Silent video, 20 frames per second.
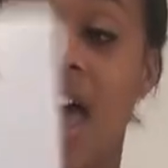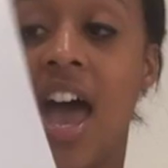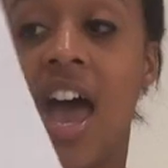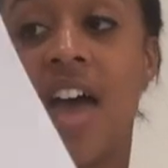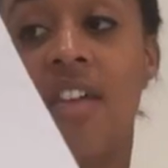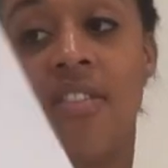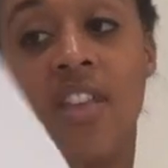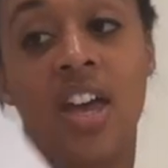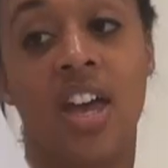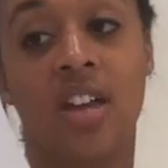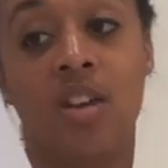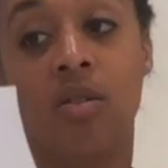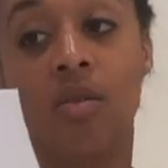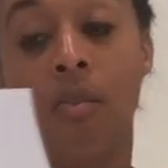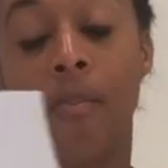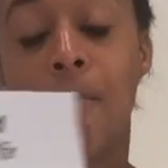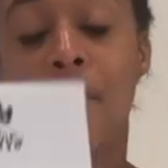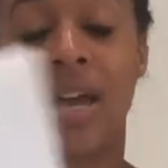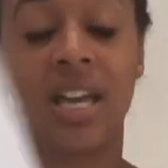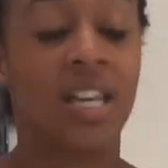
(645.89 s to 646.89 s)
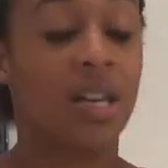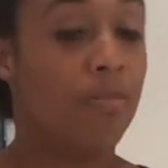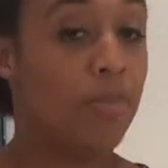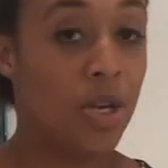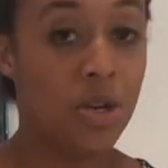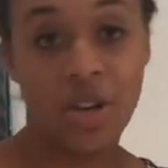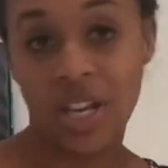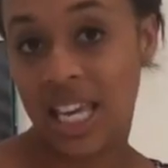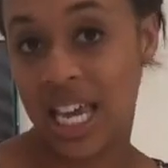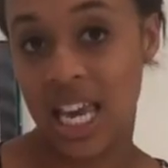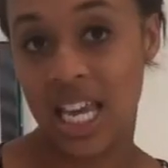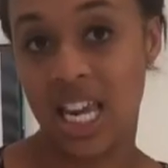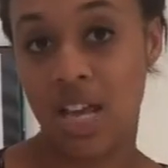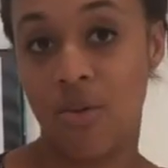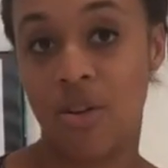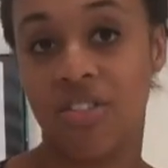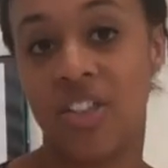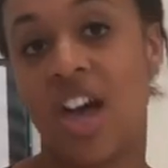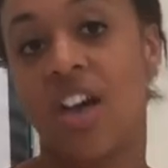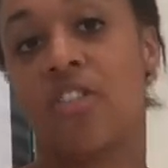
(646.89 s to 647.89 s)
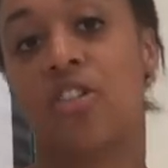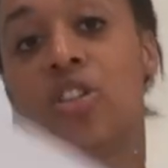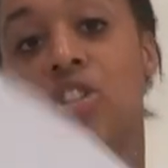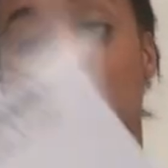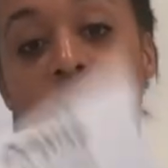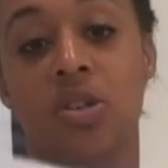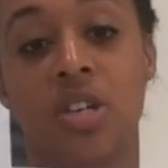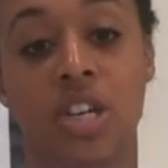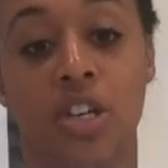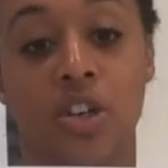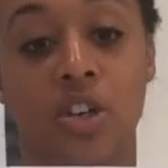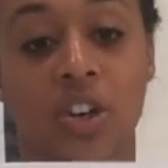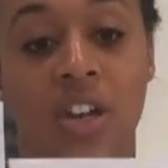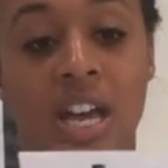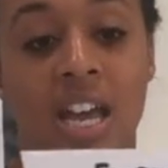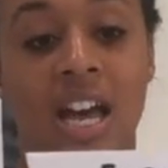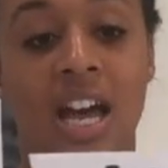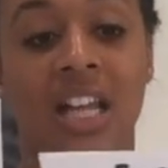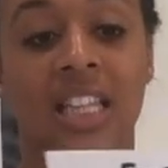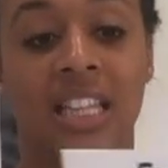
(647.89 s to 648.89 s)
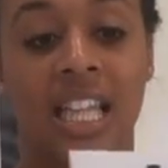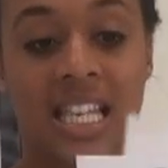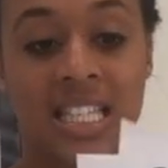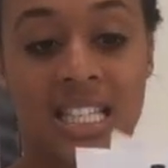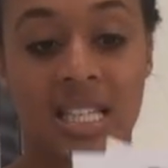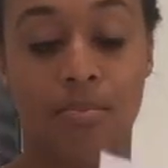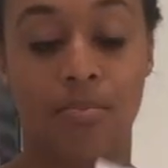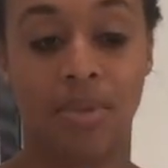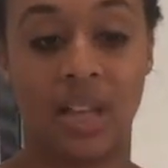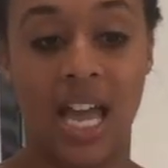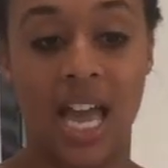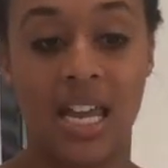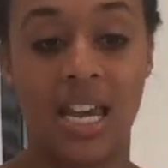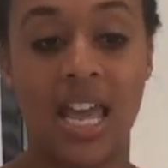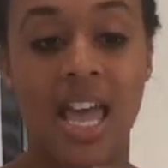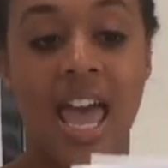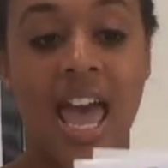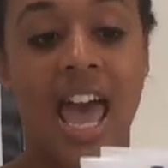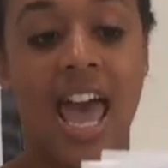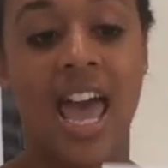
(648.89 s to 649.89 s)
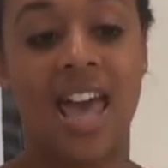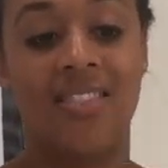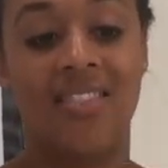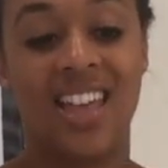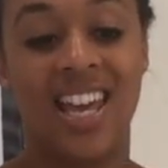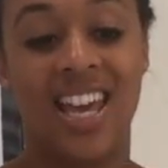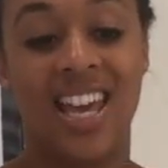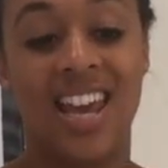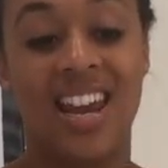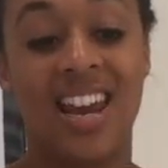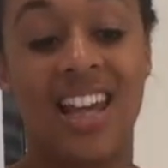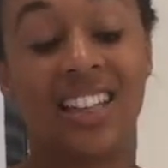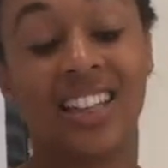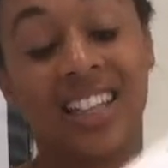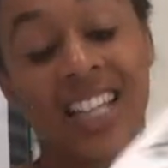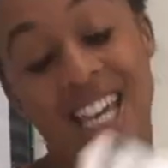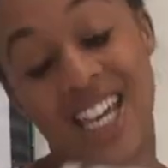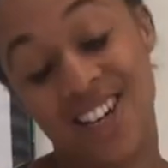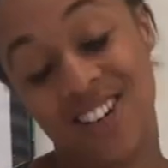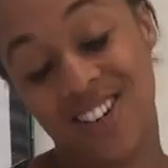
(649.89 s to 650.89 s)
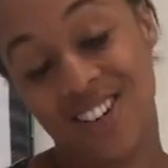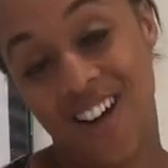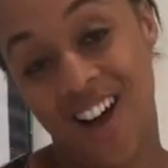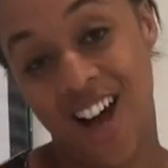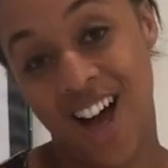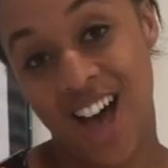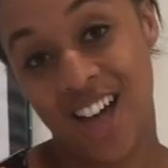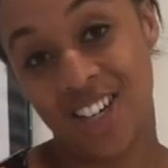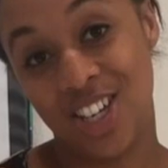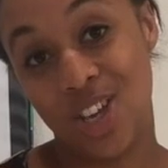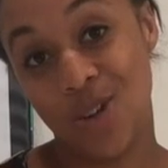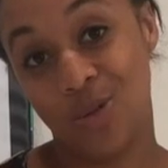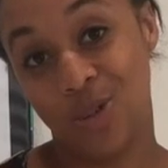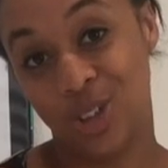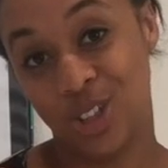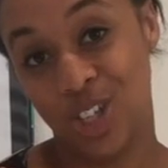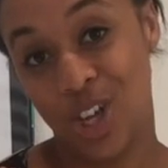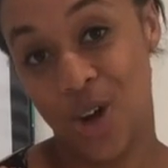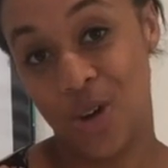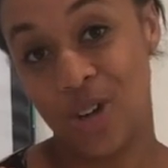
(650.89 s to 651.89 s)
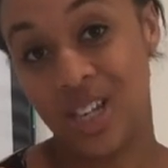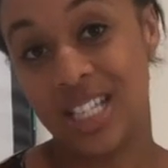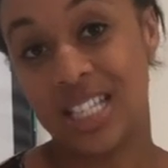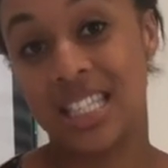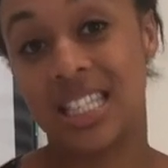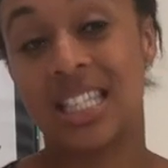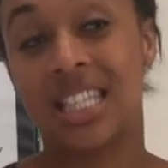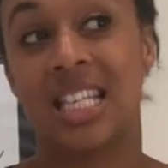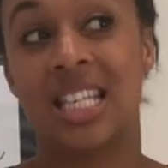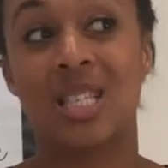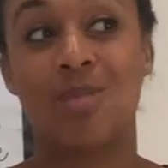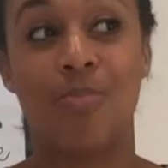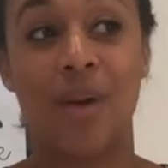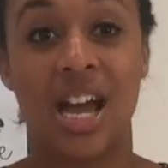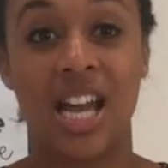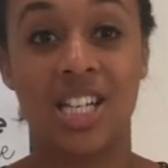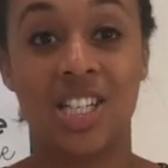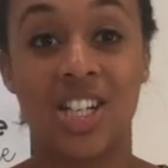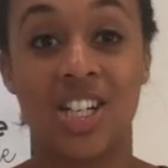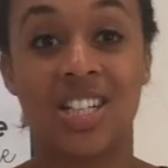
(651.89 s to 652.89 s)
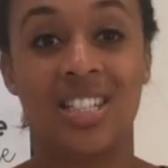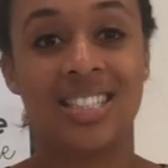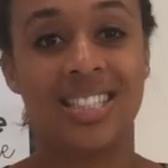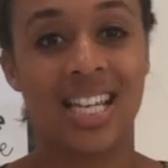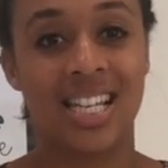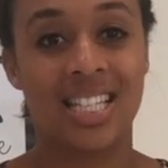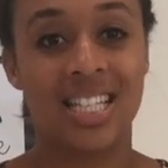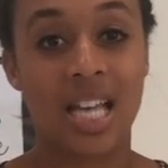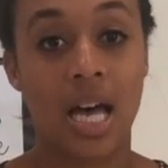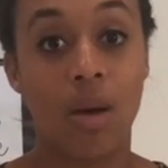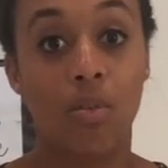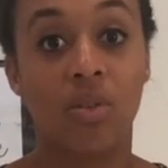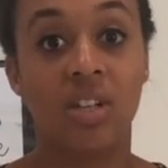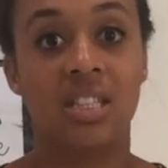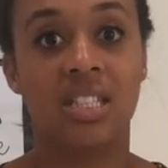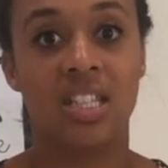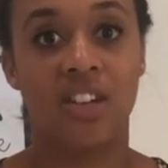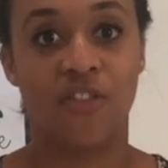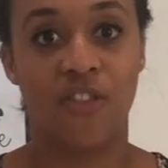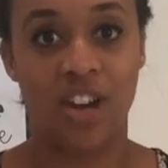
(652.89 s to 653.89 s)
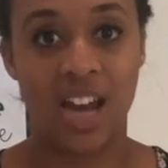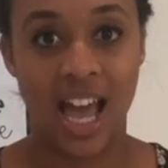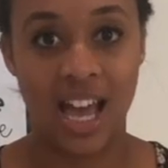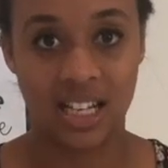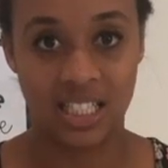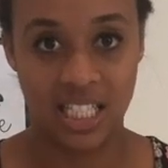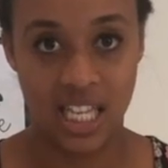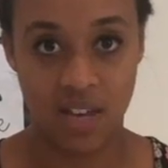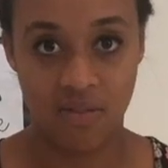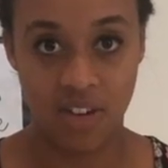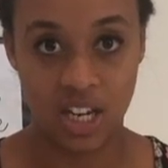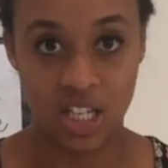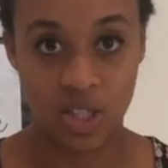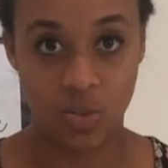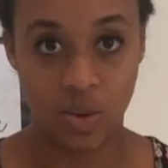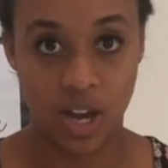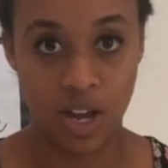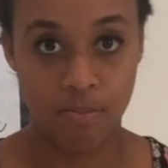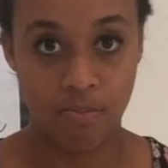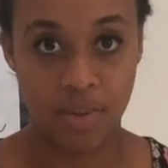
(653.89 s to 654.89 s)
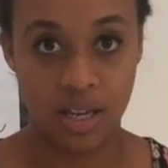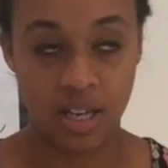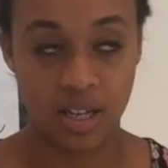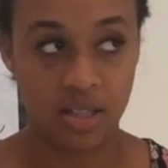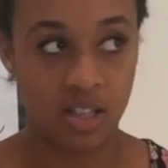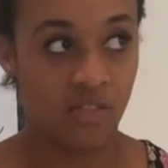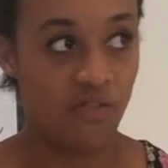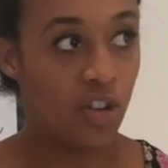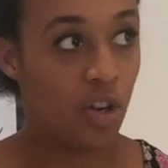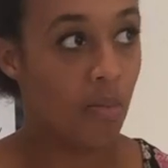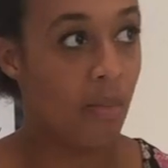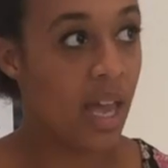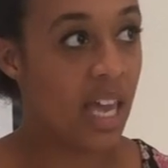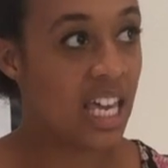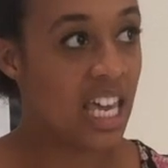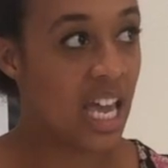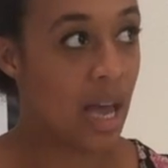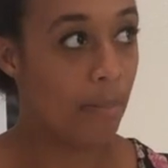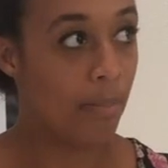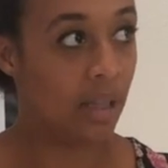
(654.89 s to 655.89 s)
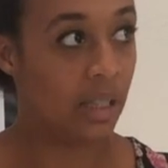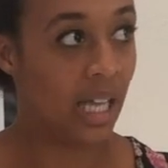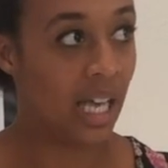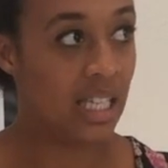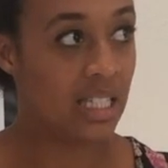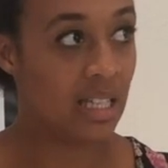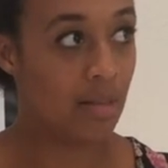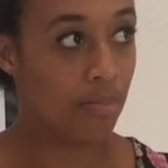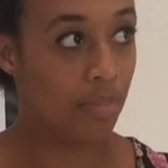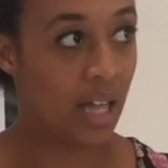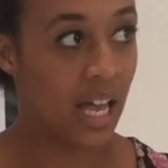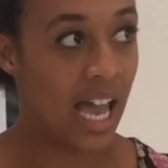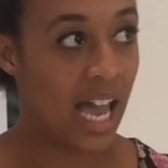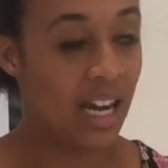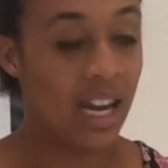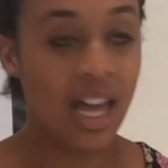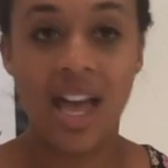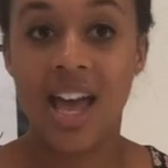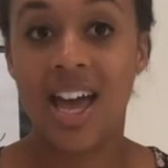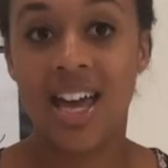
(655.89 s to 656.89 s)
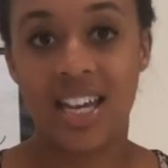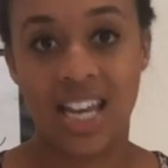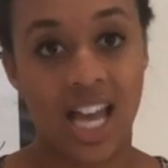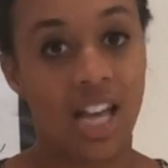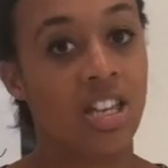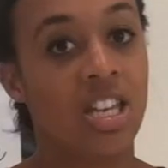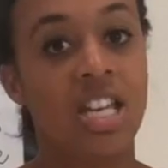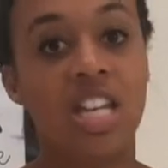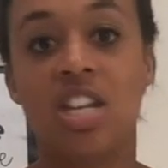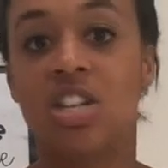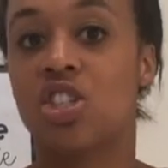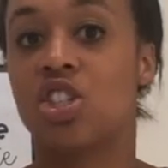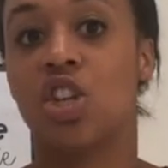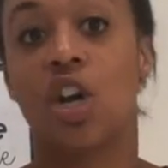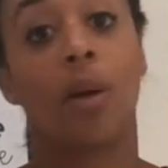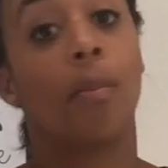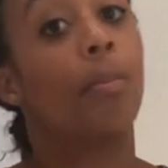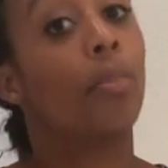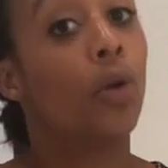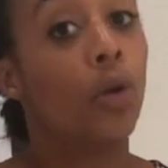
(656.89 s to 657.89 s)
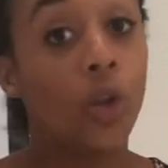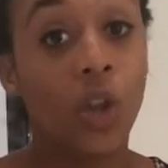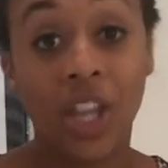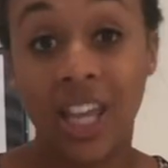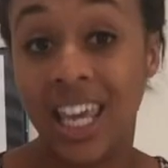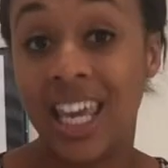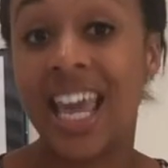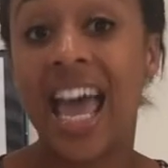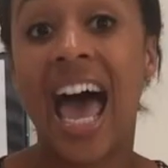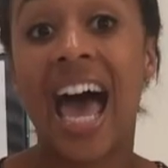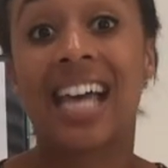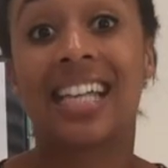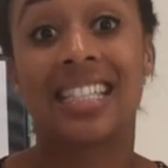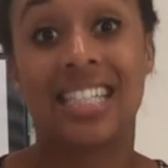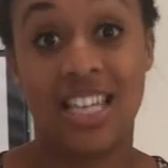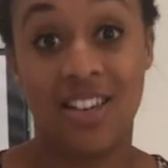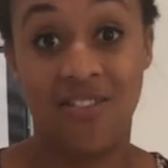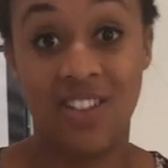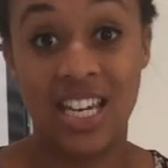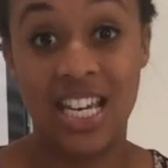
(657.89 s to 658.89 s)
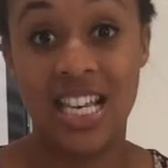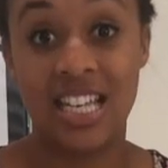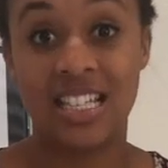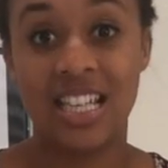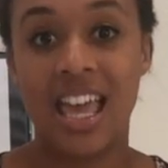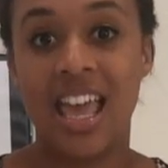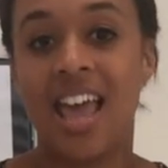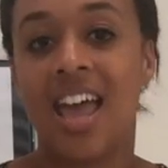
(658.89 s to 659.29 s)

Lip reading: And then by communicating with others, you can create a lesson plan. And then later on, you will notice this binder, it does come with different activities, right? Because if you're making up a lesson plan, now you need to start pulling activities.